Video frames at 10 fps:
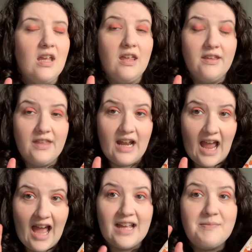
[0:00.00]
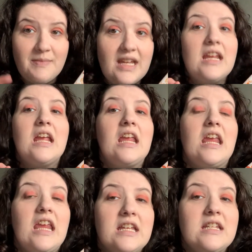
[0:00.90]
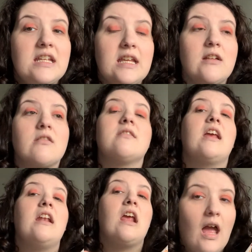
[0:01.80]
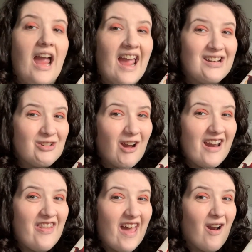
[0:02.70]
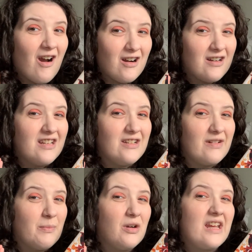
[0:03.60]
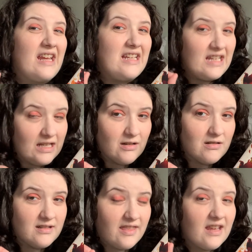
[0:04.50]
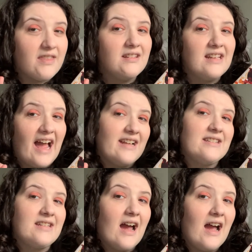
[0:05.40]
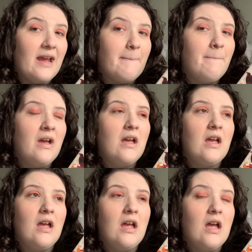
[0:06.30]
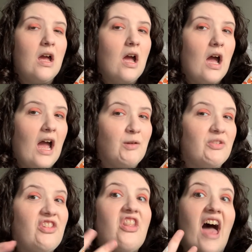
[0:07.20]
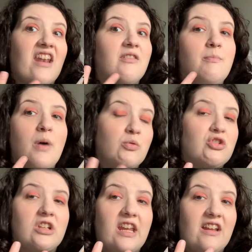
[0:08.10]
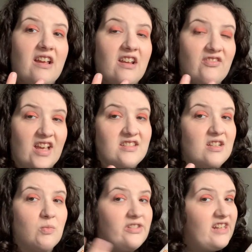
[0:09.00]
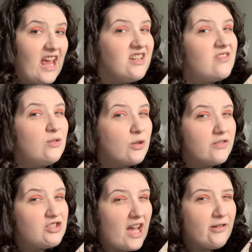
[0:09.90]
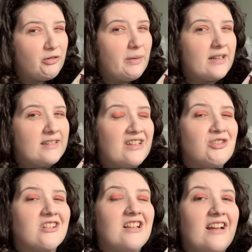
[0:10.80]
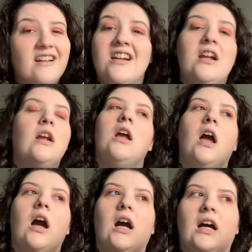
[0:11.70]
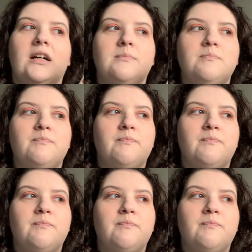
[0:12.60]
that had me in tears, and I hadn't cried that hard during a book in years. I think the last time I was that emotionally invested was the end of Lord of Shadows by Cassandra Clare. But